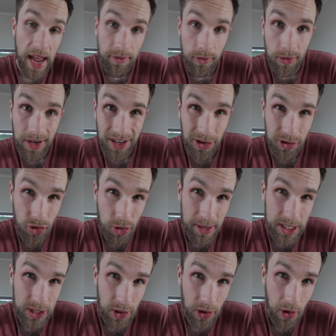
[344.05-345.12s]
I haven't really looked too
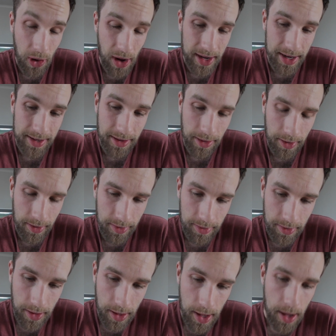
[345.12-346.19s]
much online into
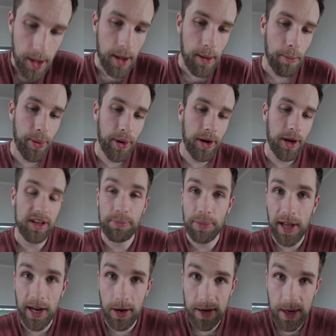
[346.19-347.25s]
this, but I was
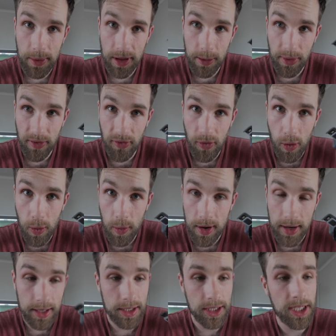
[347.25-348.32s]
playing around with it before,
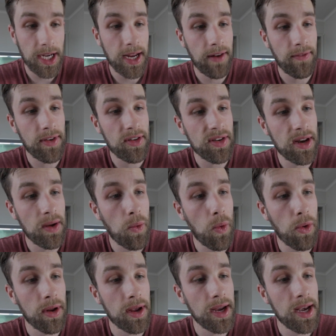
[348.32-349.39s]
checking if there's any
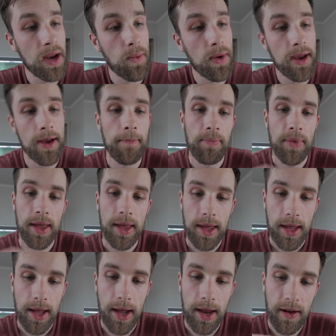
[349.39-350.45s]
water anywhere,
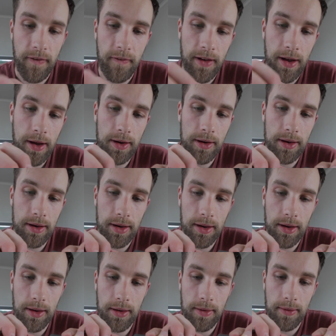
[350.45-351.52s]
and I found
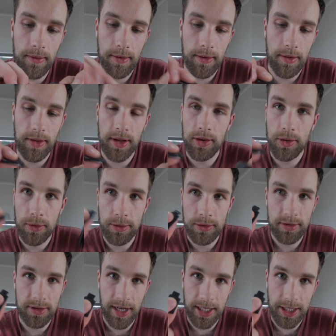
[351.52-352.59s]
the
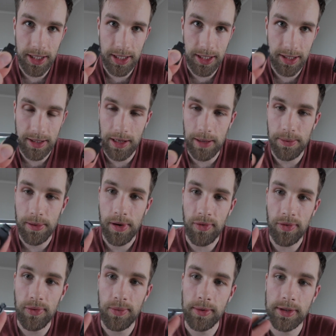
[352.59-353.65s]
doors actually just clip
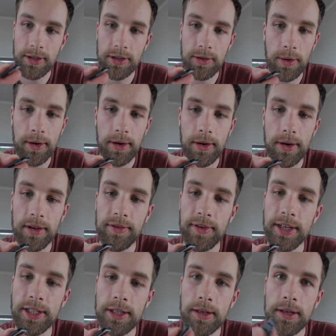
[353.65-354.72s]
off, which is quite a nice
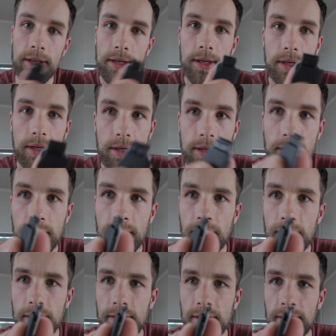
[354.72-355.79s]
feature. Don't know if
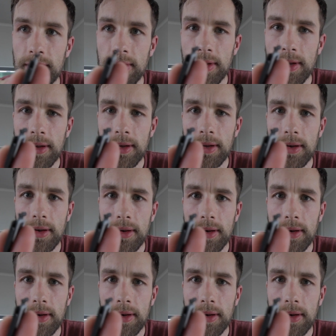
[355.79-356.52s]
you can see it.